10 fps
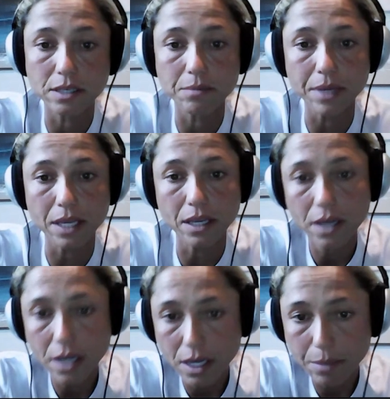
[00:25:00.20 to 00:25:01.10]
it's going to be
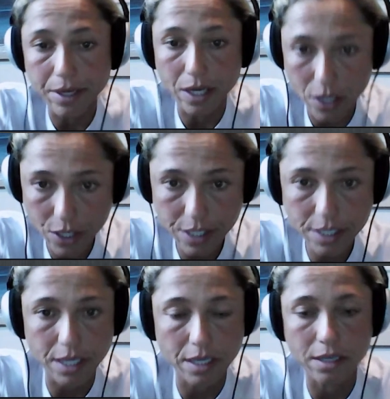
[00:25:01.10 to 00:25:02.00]
pretty hard,
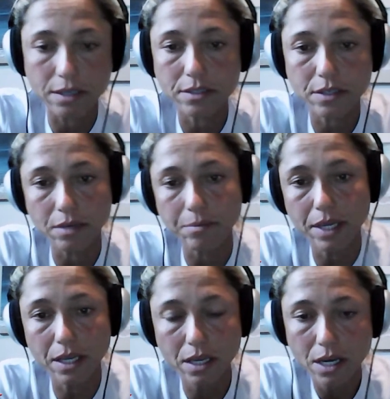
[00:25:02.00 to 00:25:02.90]
it's going to
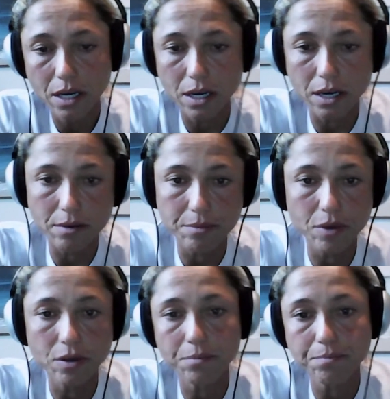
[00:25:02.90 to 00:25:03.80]
be
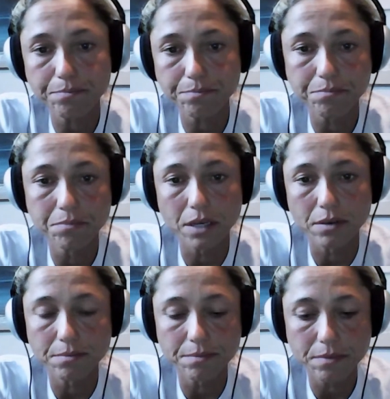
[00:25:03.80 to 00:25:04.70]
you're going
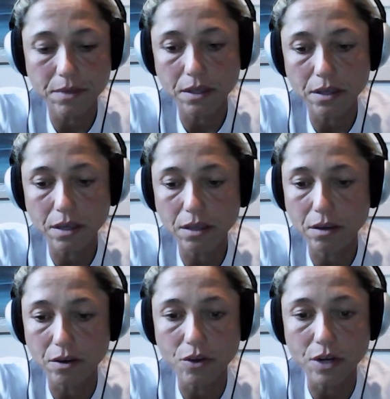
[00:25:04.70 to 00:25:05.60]
to
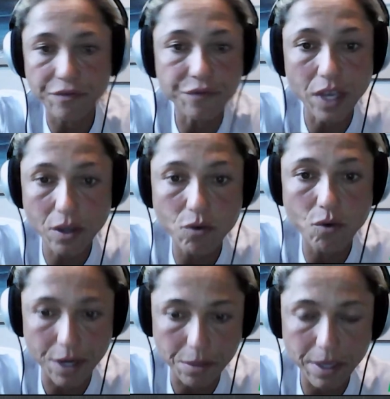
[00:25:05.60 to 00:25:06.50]
you're going to fail
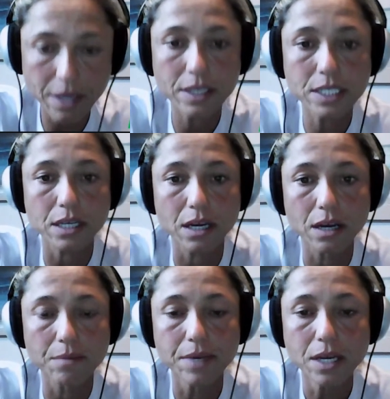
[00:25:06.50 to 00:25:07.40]
quite a bit.
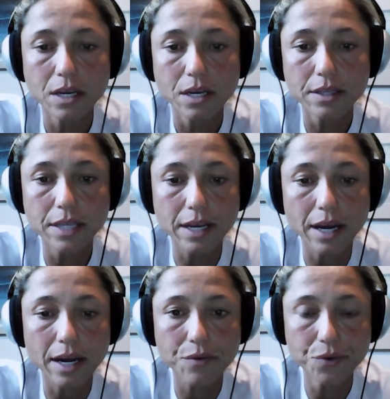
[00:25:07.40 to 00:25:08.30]

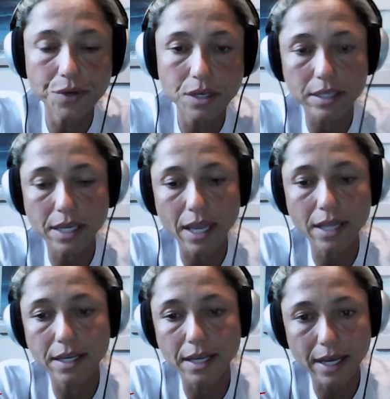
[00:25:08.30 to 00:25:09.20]
Then I would
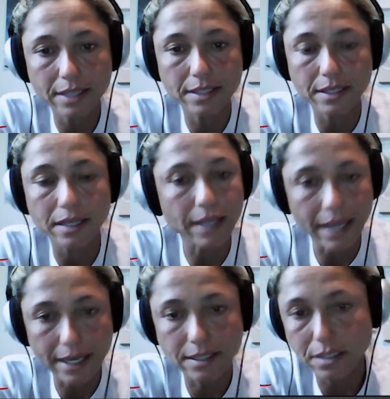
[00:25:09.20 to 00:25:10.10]
dedicate the
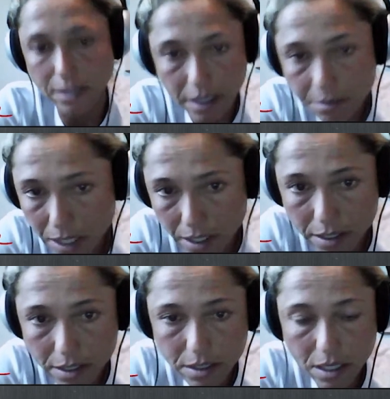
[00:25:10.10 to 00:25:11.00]
last 10
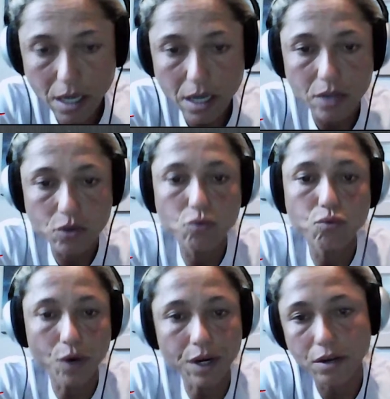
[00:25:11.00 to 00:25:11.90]
minutes
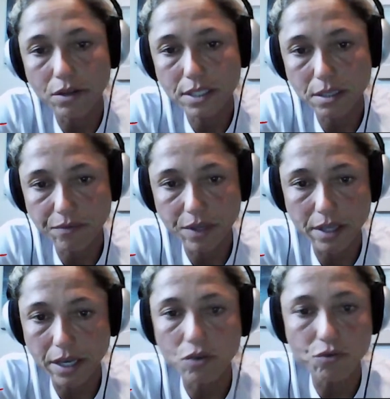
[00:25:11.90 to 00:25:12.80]
to work on
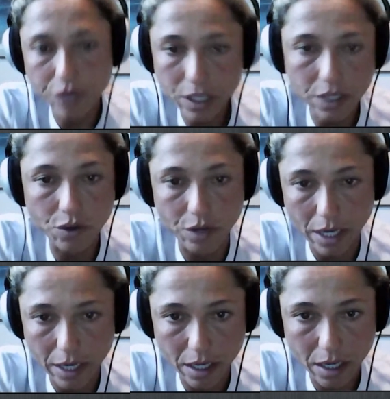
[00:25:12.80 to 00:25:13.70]
something that you're really good
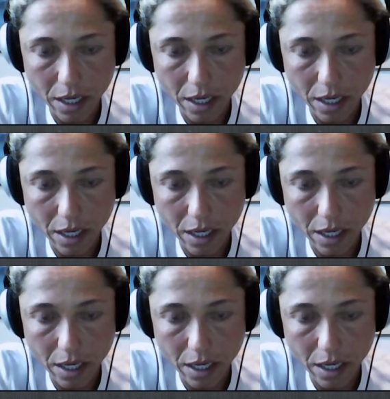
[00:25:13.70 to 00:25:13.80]
at it.